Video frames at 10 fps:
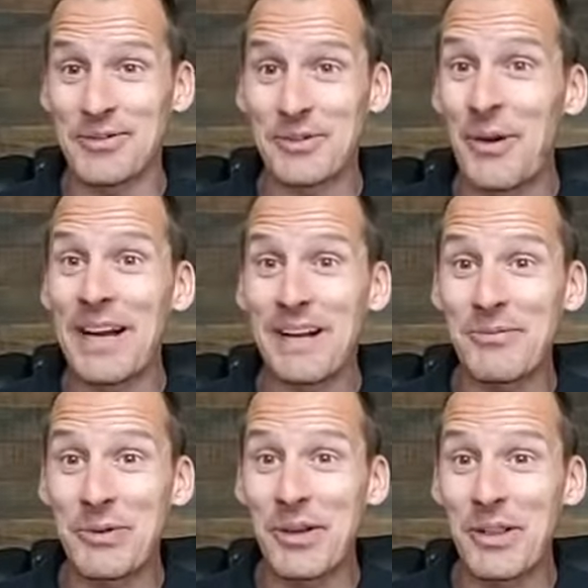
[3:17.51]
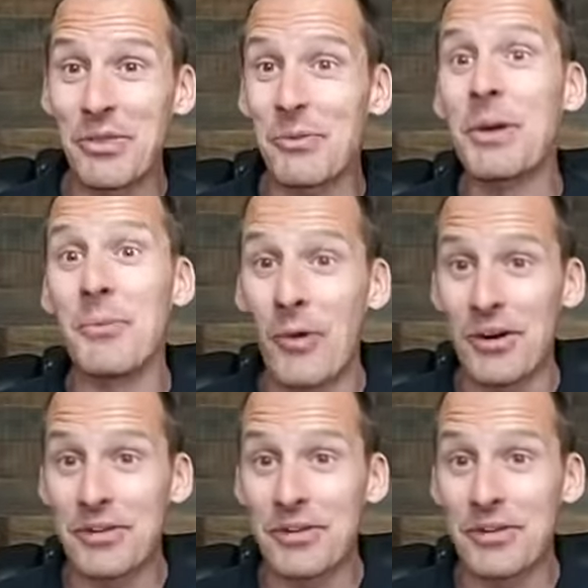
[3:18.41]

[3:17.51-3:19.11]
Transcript: So we ended up doing three more.